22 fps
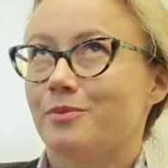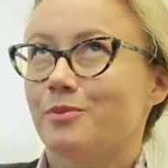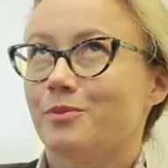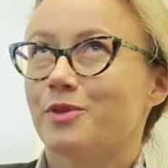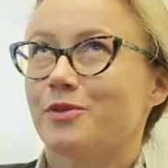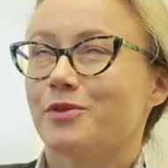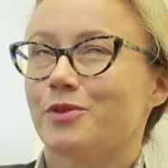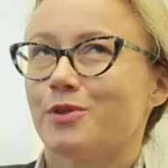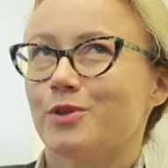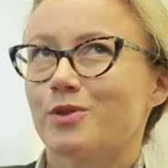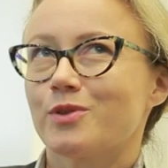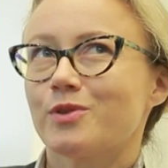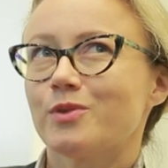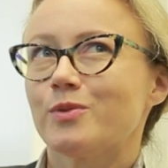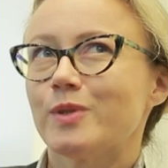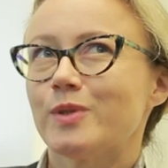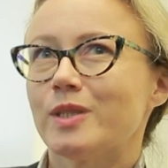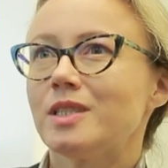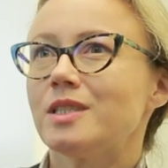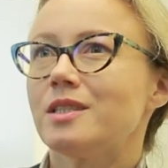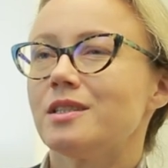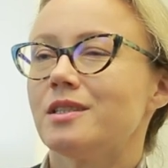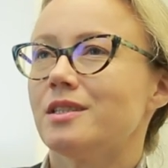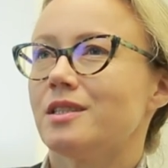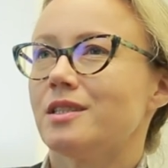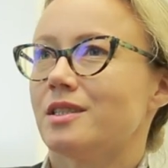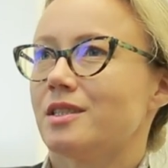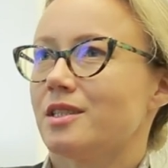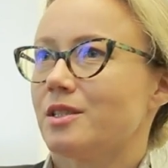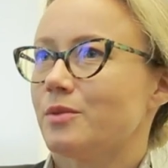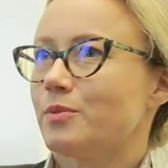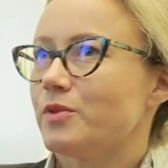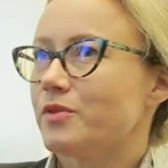before 20
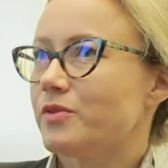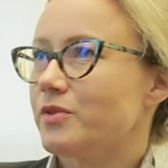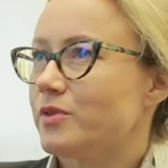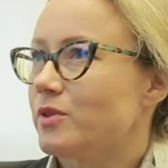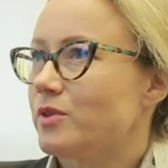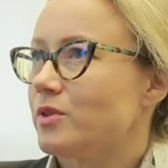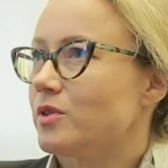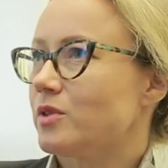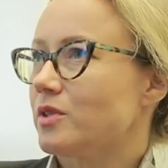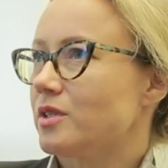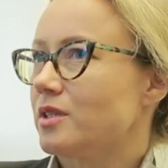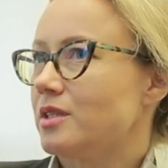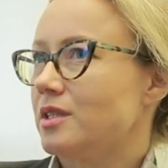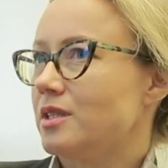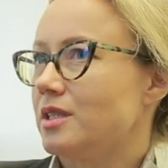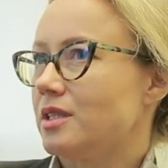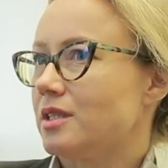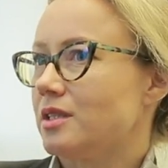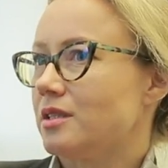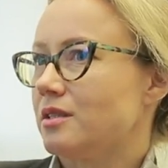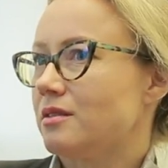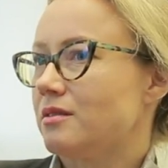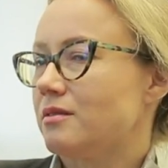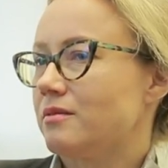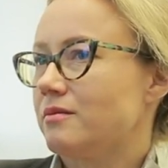years before, it